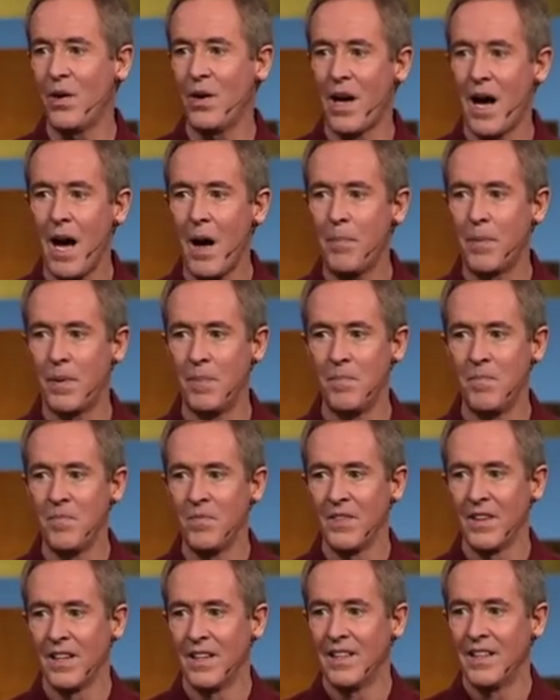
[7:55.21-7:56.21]
up, and
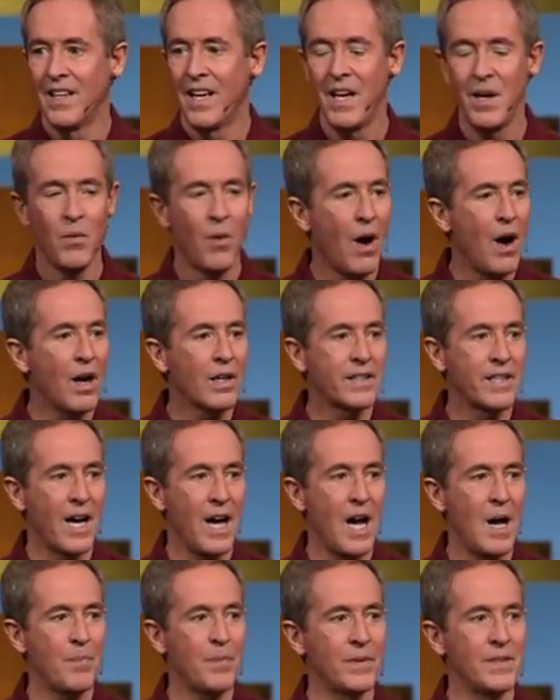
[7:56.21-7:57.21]
he walked
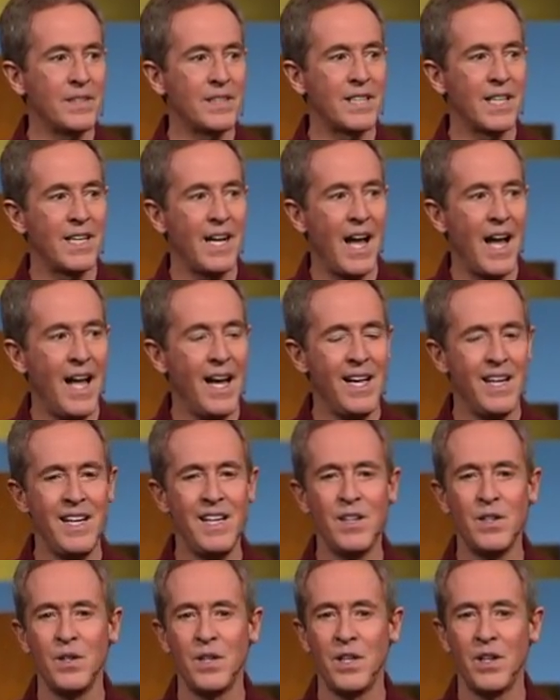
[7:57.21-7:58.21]
up and said, hey, and he
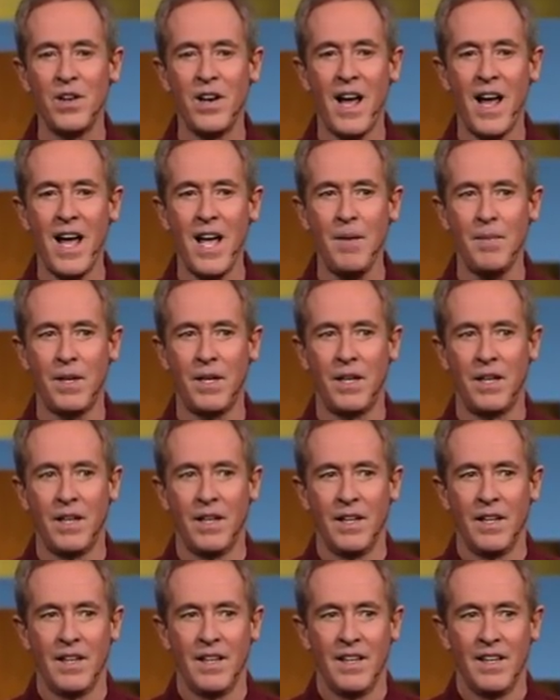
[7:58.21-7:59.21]
knew your name, and
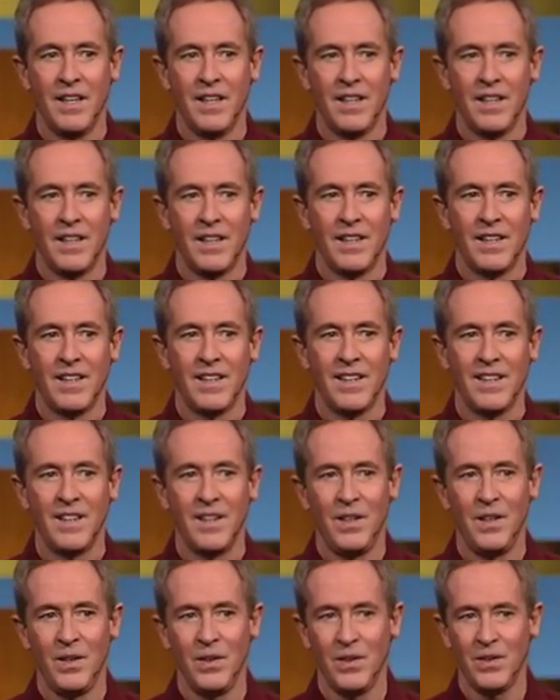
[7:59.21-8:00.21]

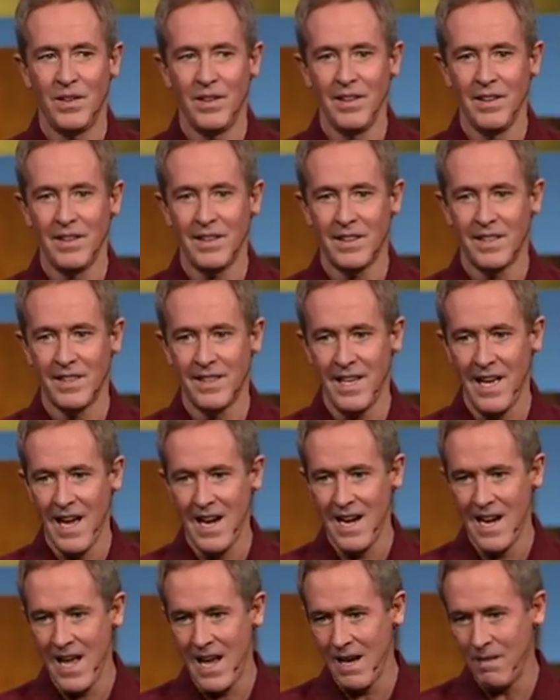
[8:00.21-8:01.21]
you looked at that
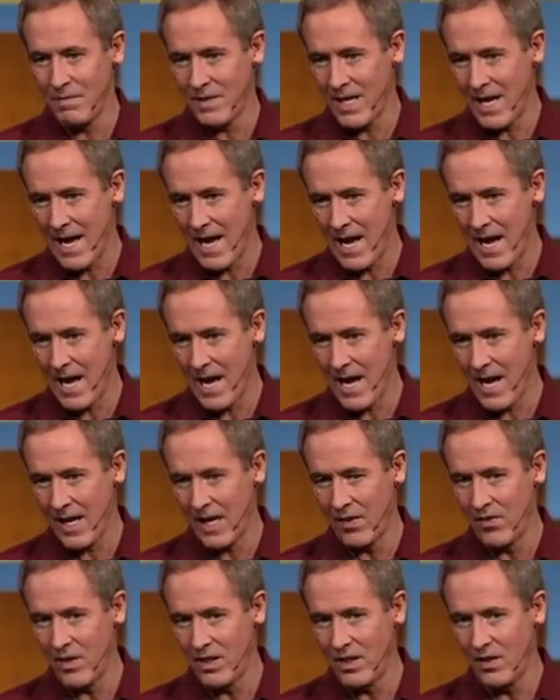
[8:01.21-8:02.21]
name tag,
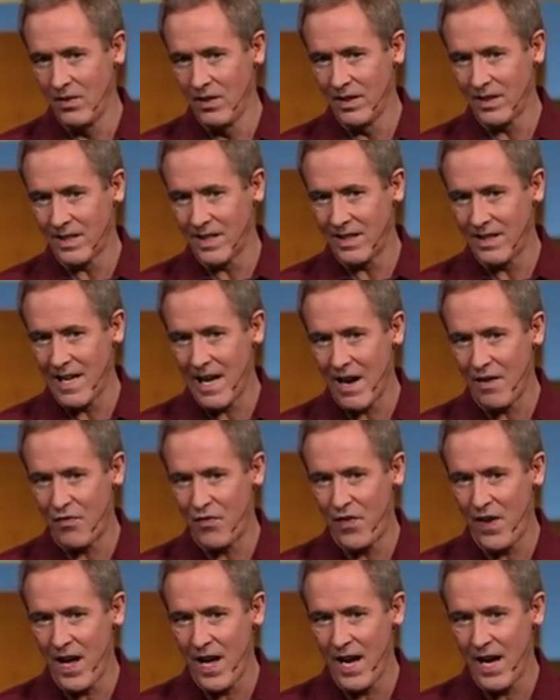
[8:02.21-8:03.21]
and then you looked at that
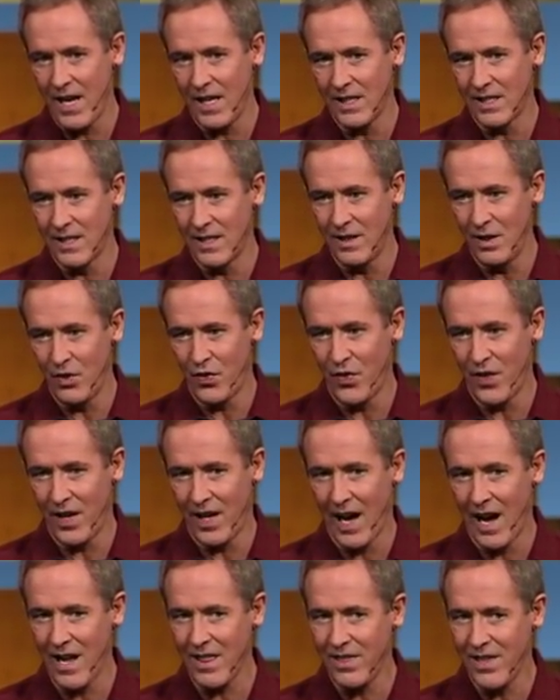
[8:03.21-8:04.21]
face, and you
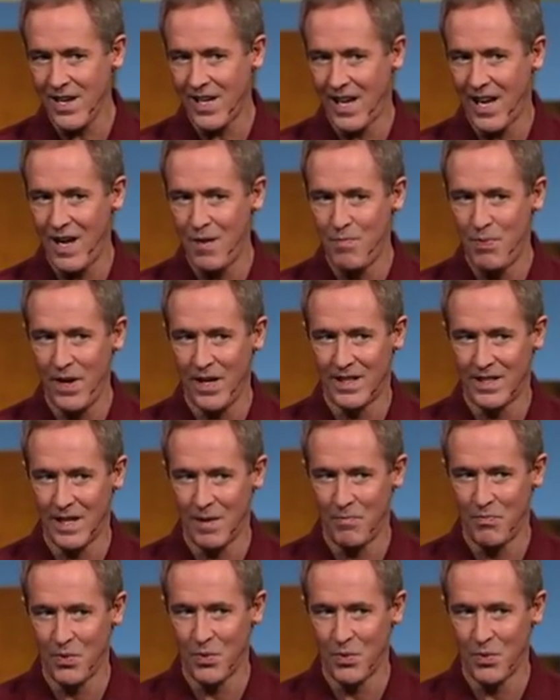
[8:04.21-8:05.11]
think, I think he picked up the